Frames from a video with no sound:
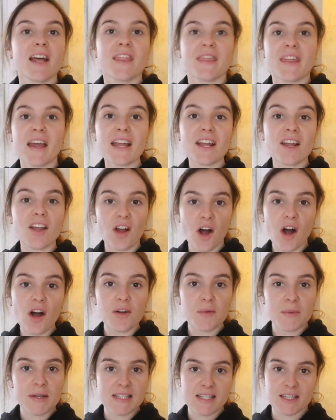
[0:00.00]
thank
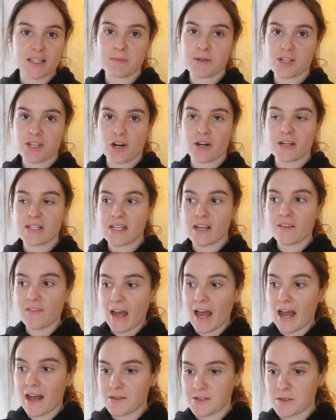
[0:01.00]
God we did the majority of
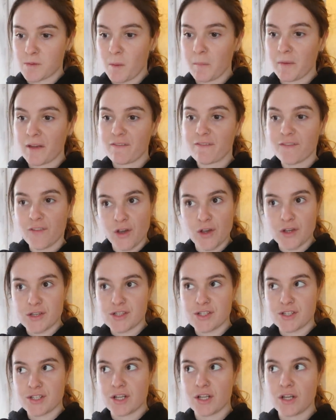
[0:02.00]
the house when we
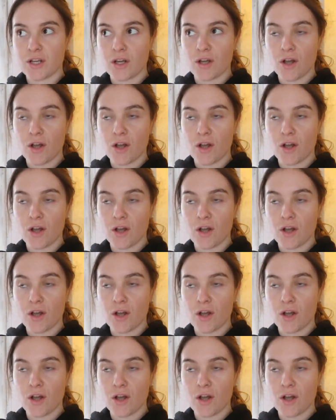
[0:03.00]
first